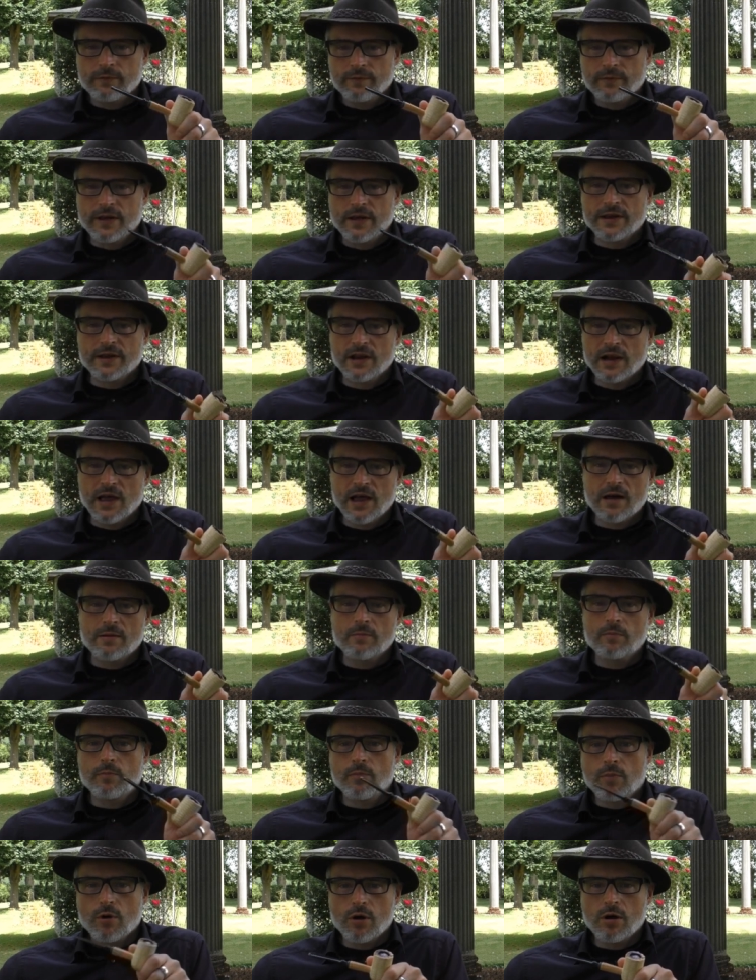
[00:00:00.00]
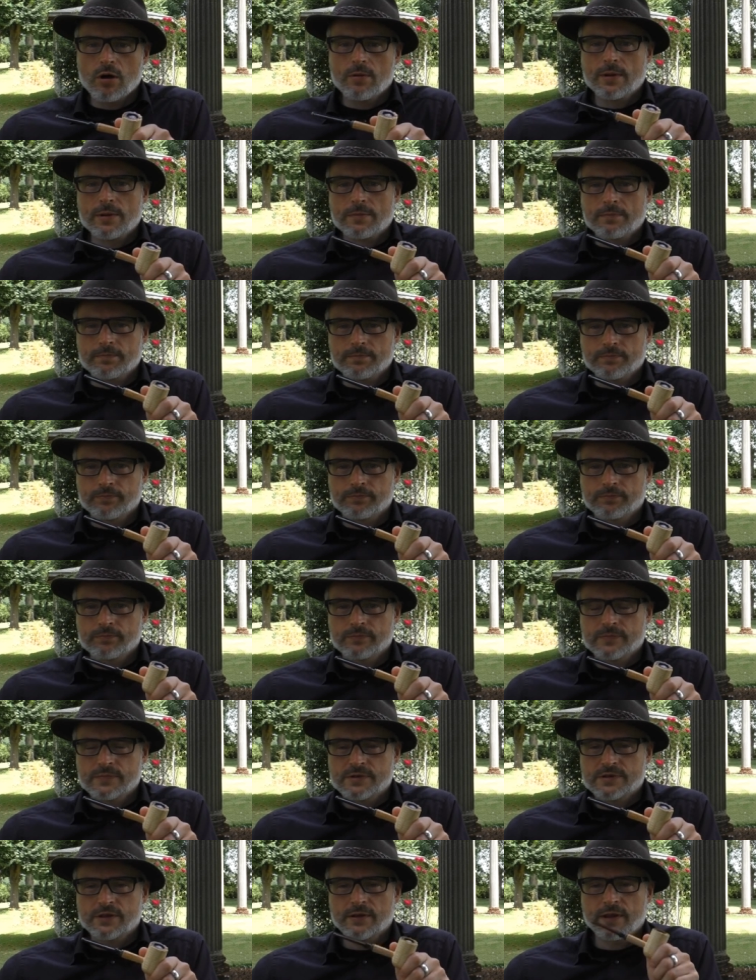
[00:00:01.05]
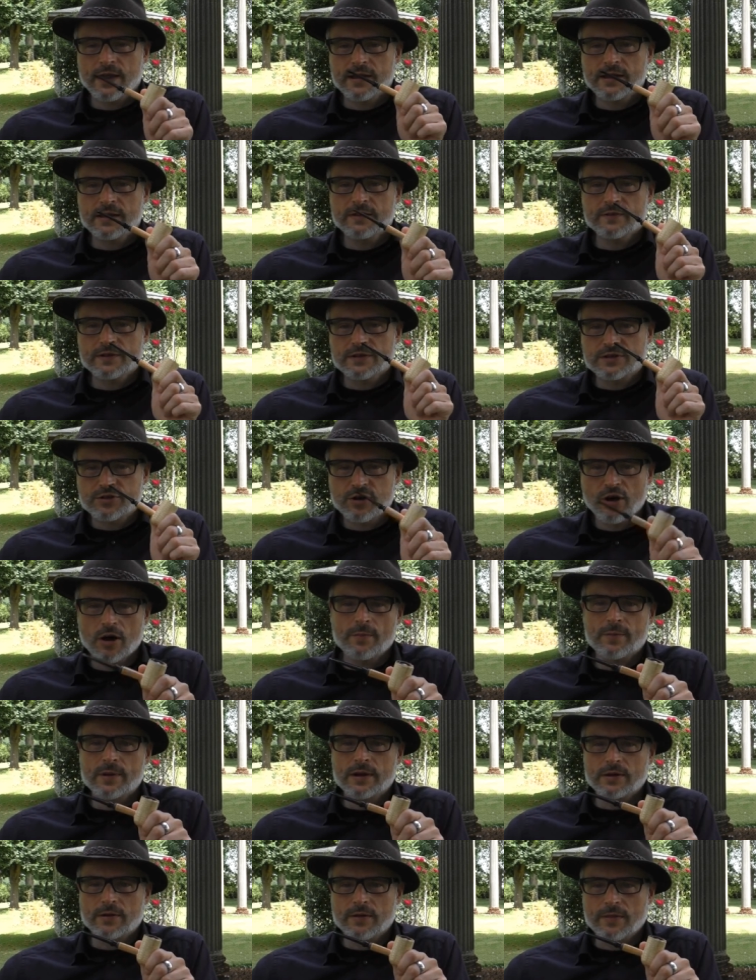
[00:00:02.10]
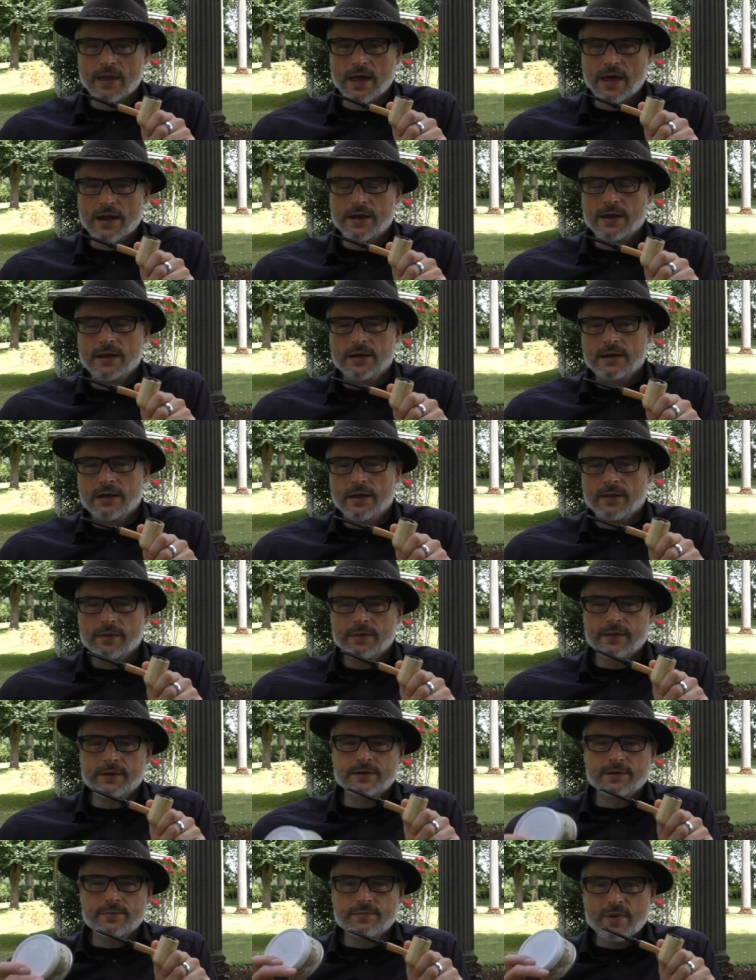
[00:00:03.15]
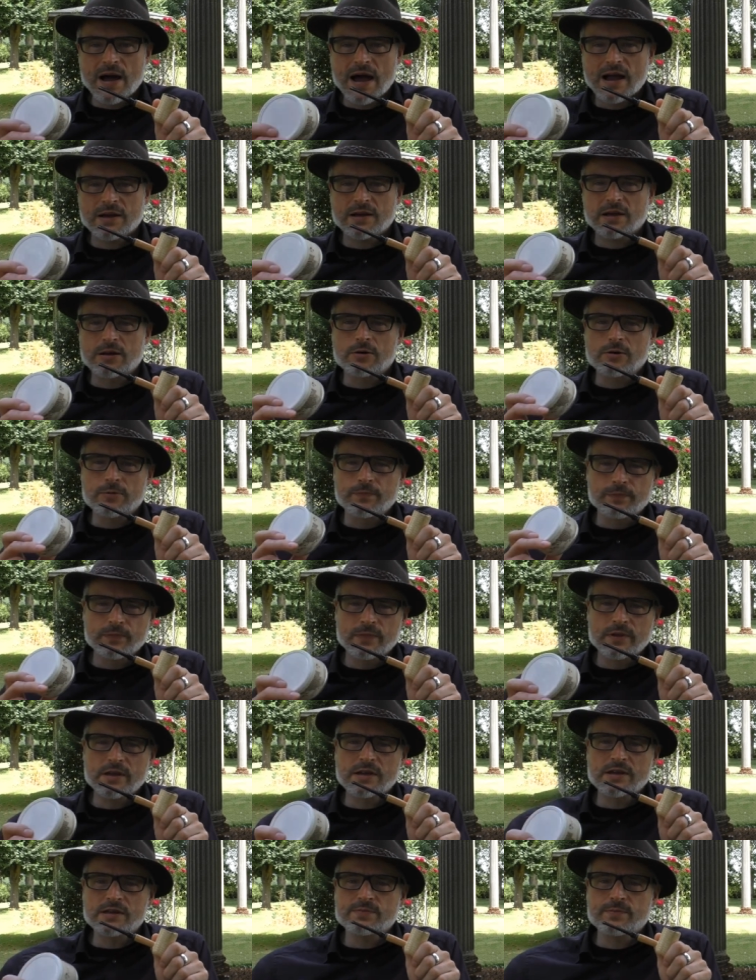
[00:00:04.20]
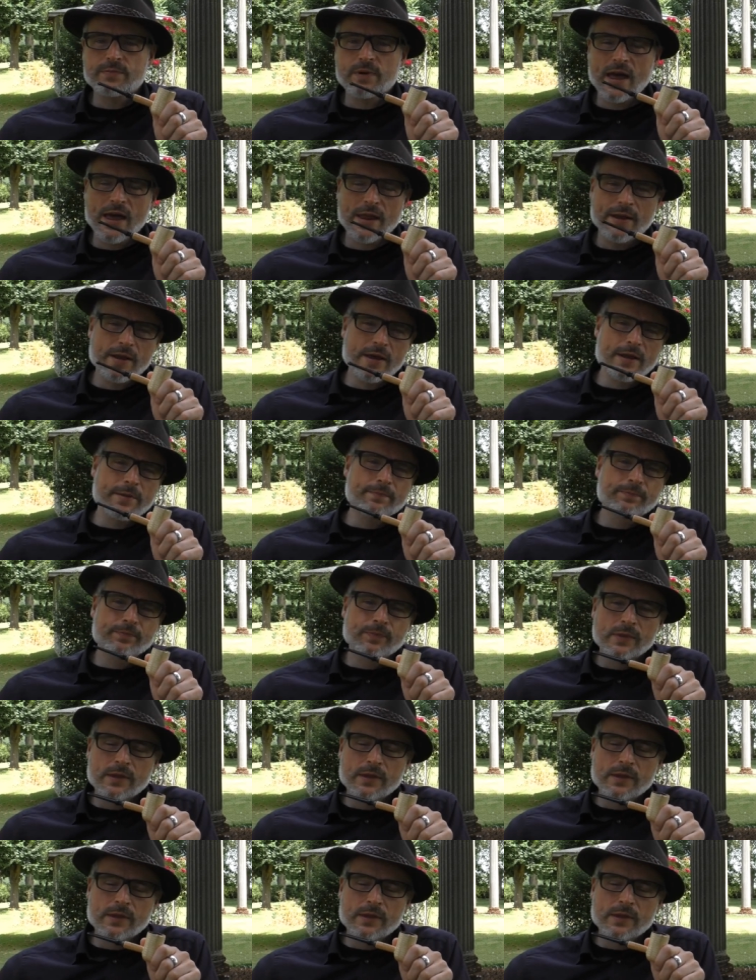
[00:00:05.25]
vanilla bourbon, so they give a topping on that. The tobacco is blended